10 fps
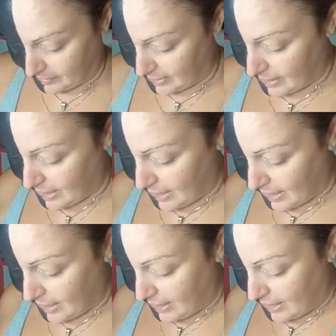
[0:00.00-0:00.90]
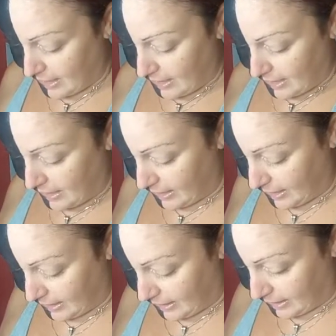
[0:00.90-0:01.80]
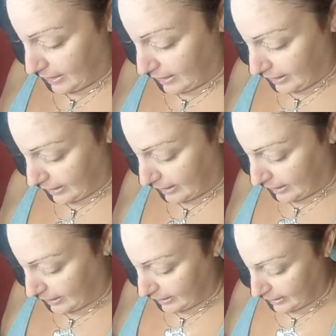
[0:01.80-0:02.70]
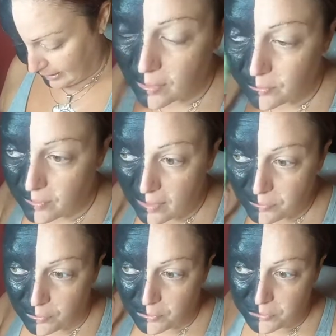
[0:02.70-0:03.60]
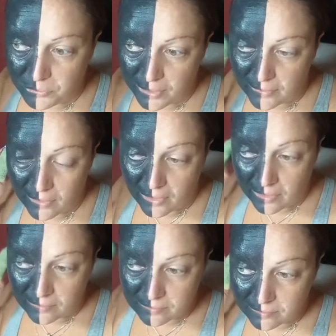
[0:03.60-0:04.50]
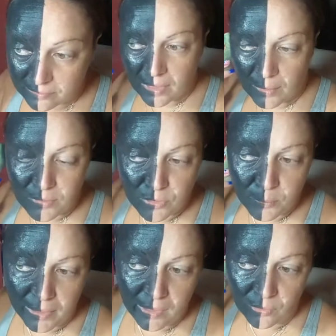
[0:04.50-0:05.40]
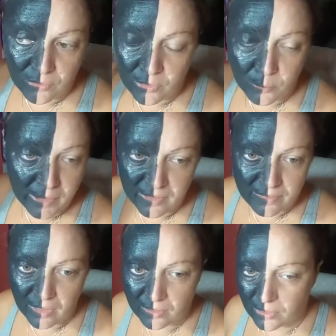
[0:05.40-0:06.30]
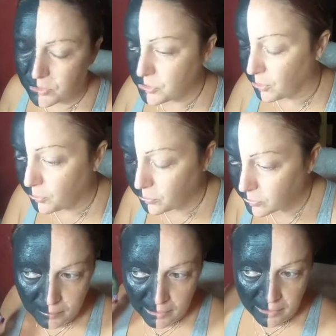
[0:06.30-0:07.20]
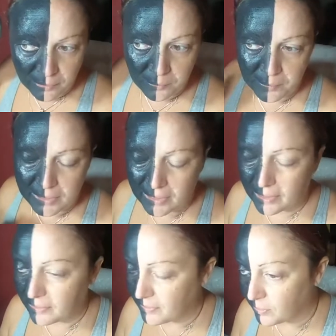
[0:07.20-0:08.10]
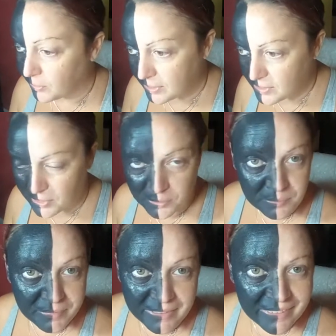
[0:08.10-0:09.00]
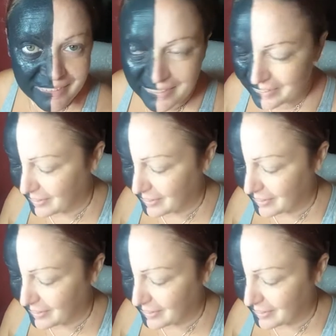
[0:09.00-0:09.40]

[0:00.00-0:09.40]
Yay. How's that for a straight line? I'm just doing my ear a little bit. It's not going to show, but I had already kind of started, so it